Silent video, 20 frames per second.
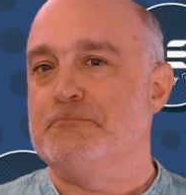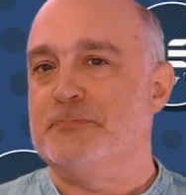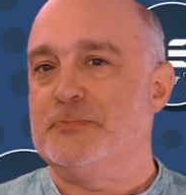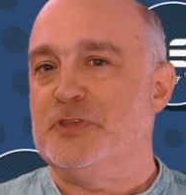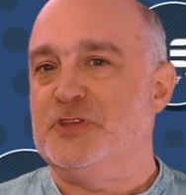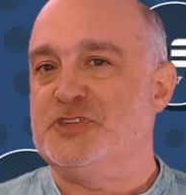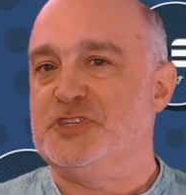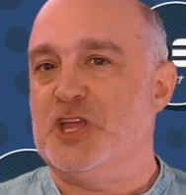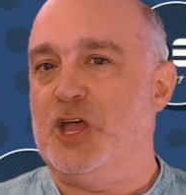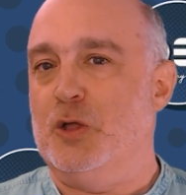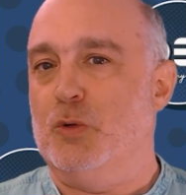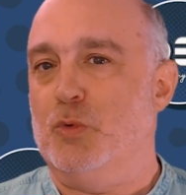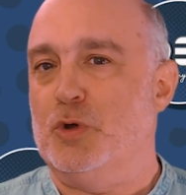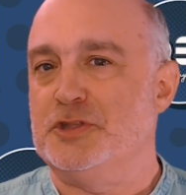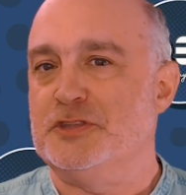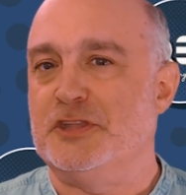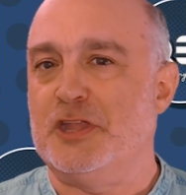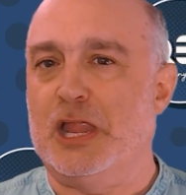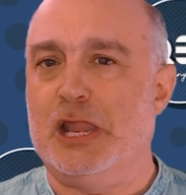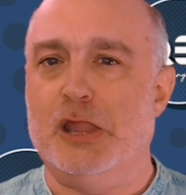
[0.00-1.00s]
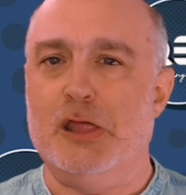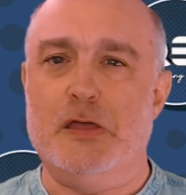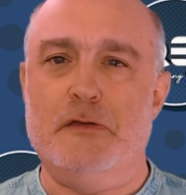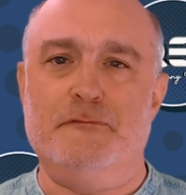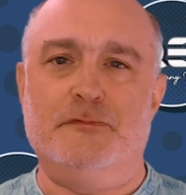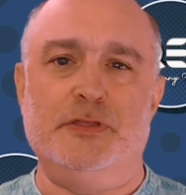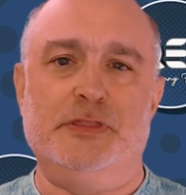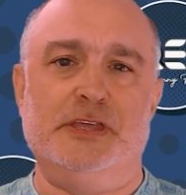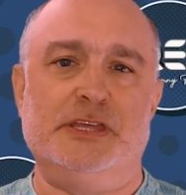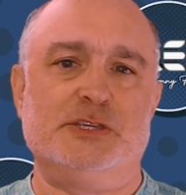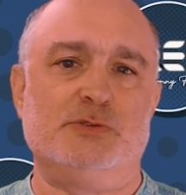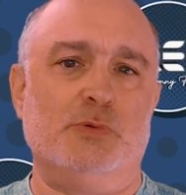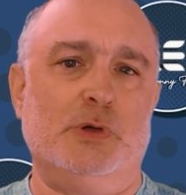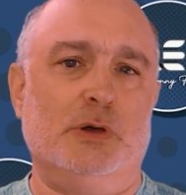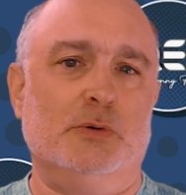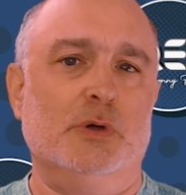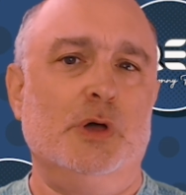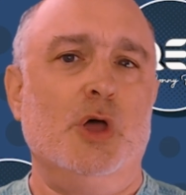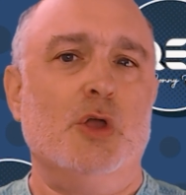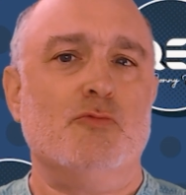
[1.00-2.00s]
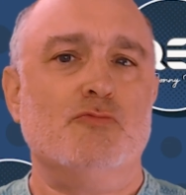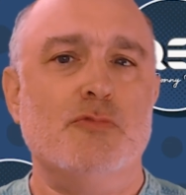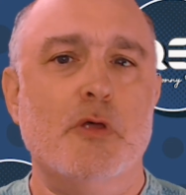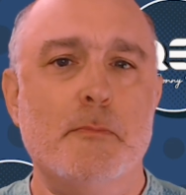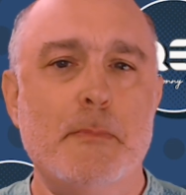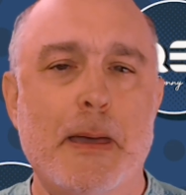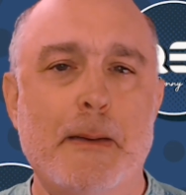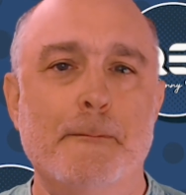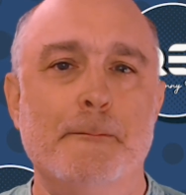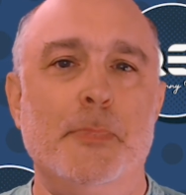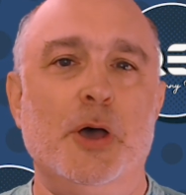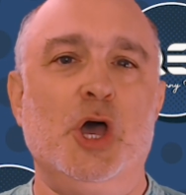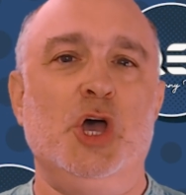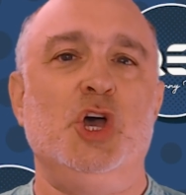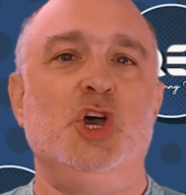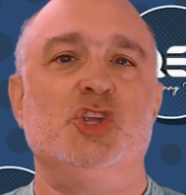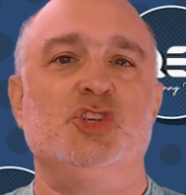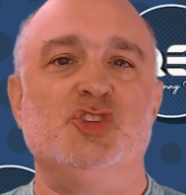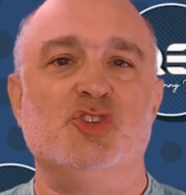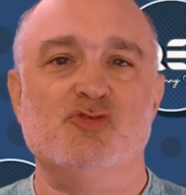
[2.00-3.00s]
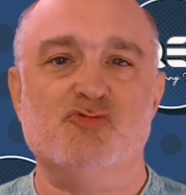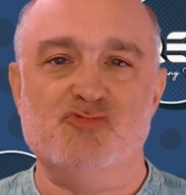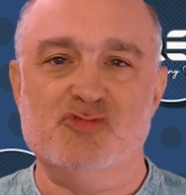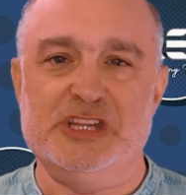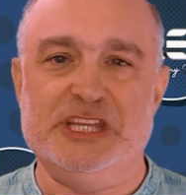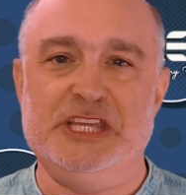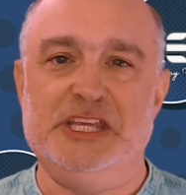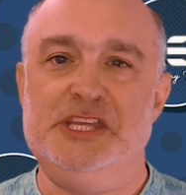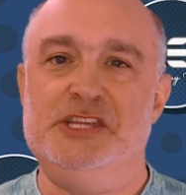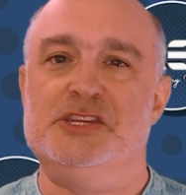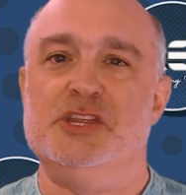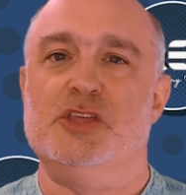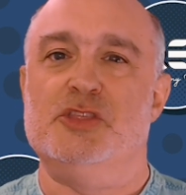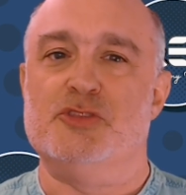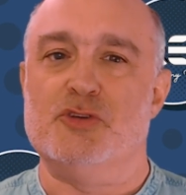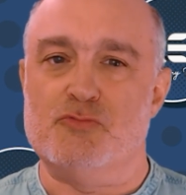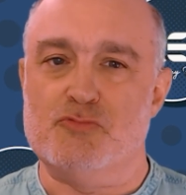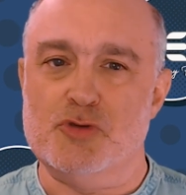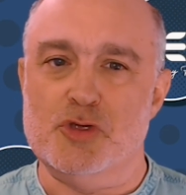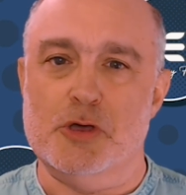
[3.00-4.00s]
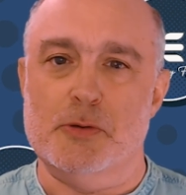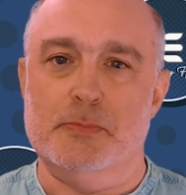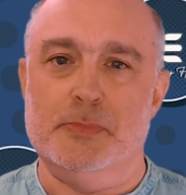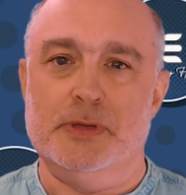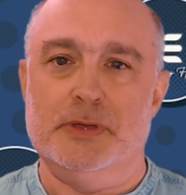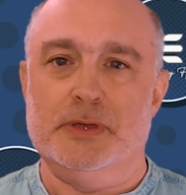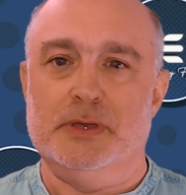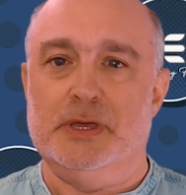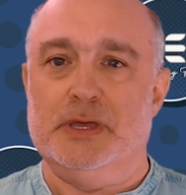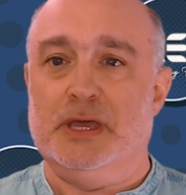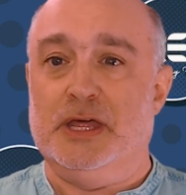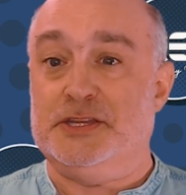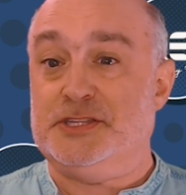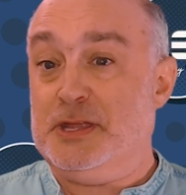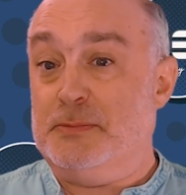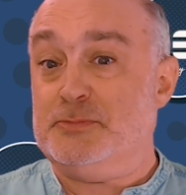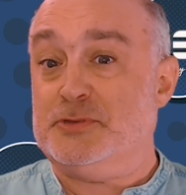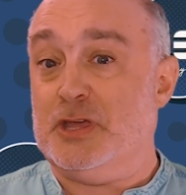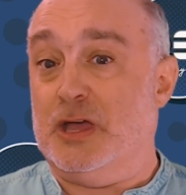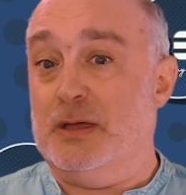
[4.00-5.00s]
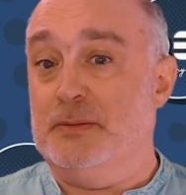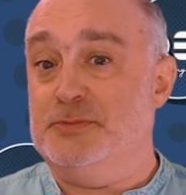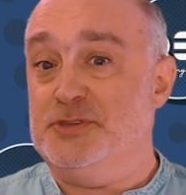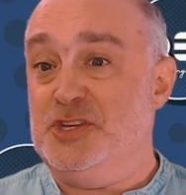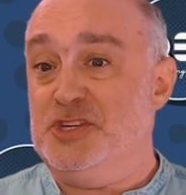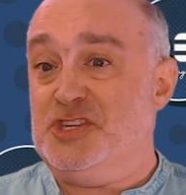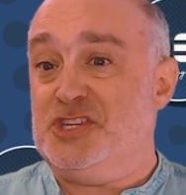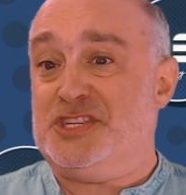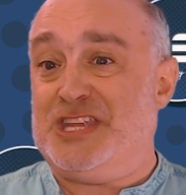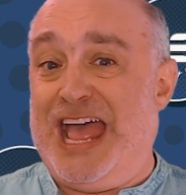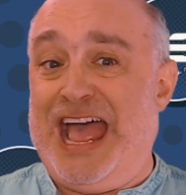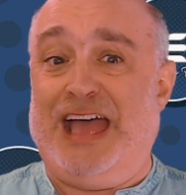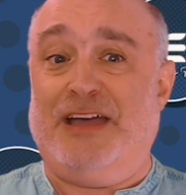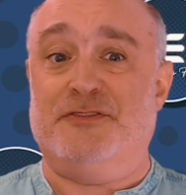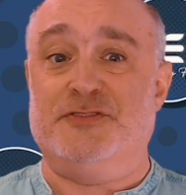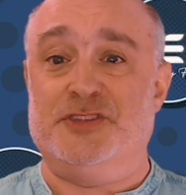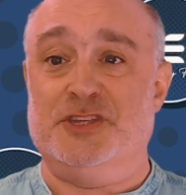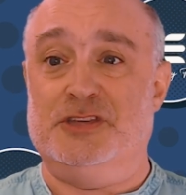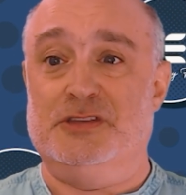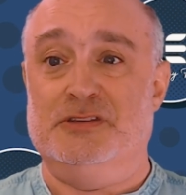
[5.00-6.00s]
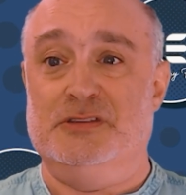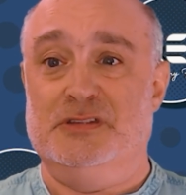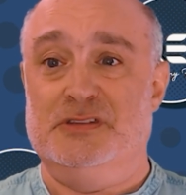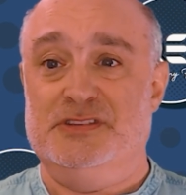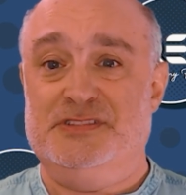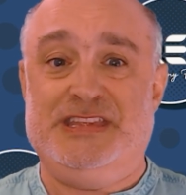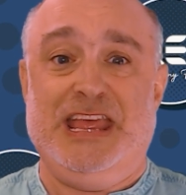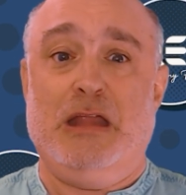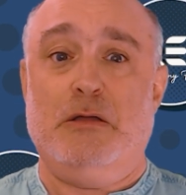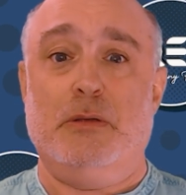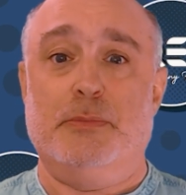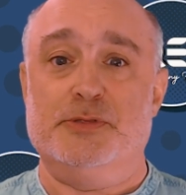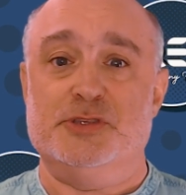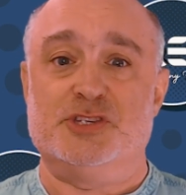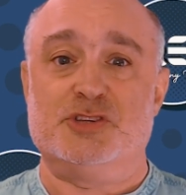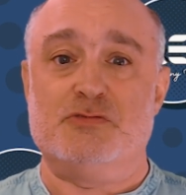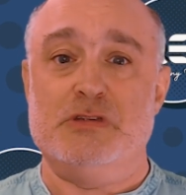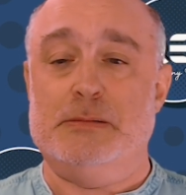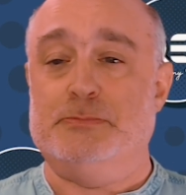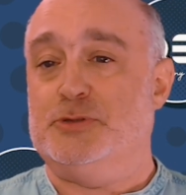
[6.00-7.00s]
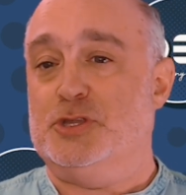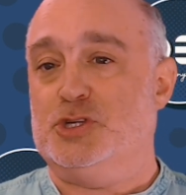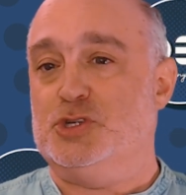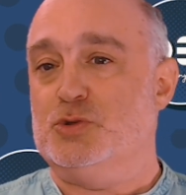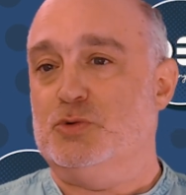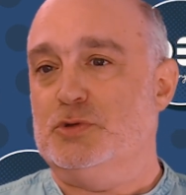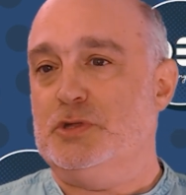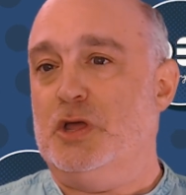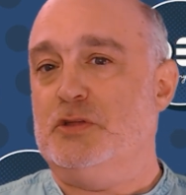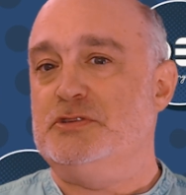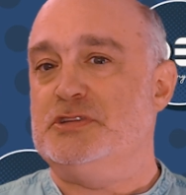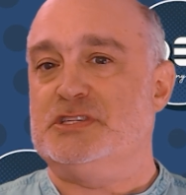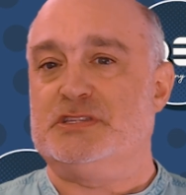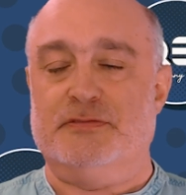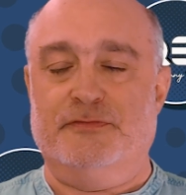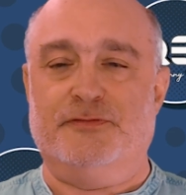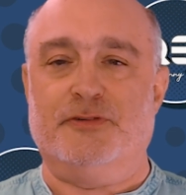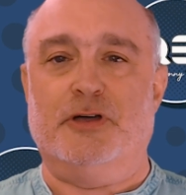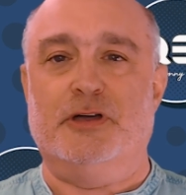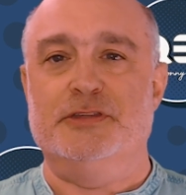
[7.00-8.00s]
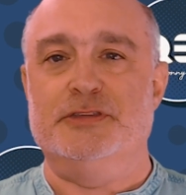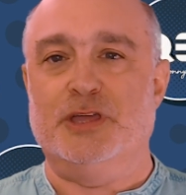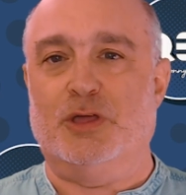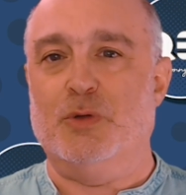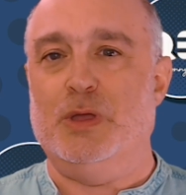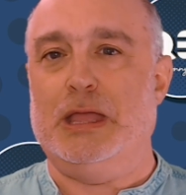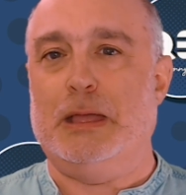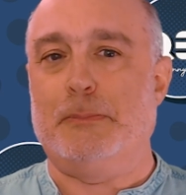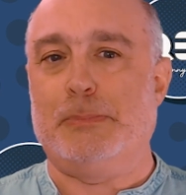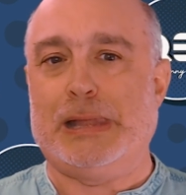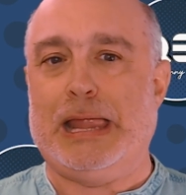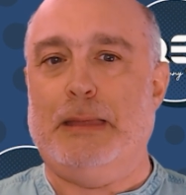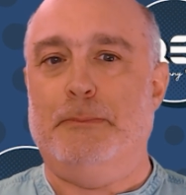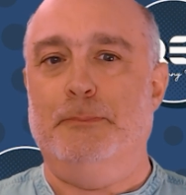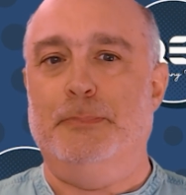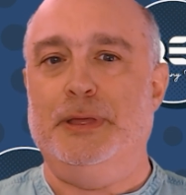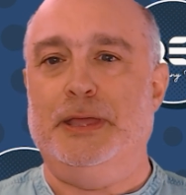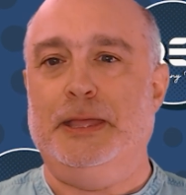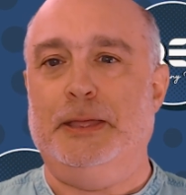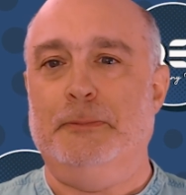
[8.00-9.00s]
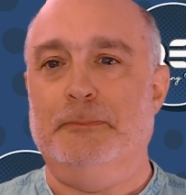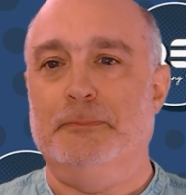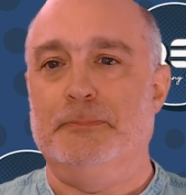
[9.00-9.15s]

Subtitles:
So what did I learn from this? Well, remember to read the room. And sometimes you just have to tear up the script at short notice and find a quick plan B.